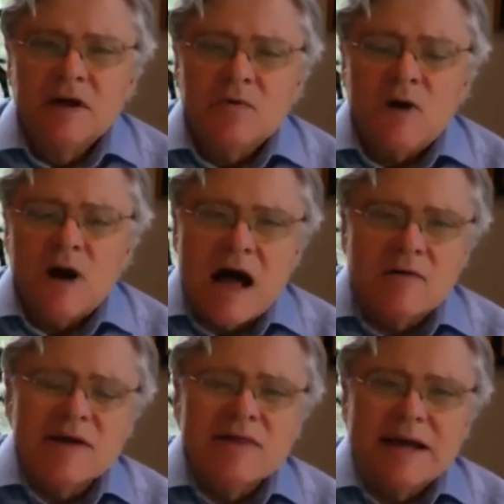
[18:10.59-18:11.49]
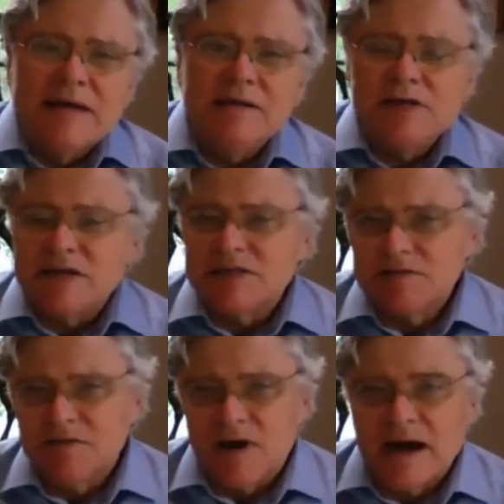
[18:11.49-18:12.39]
well, how can they
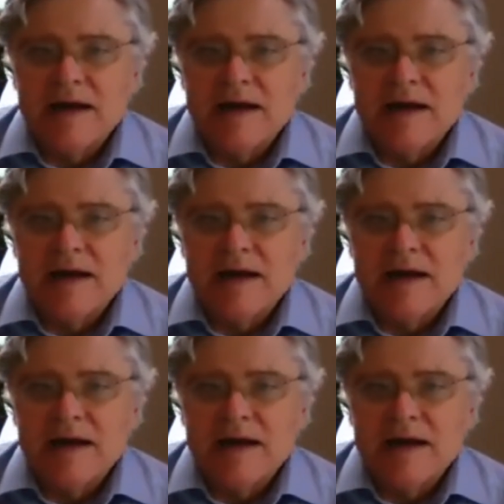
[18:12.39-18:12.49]
justify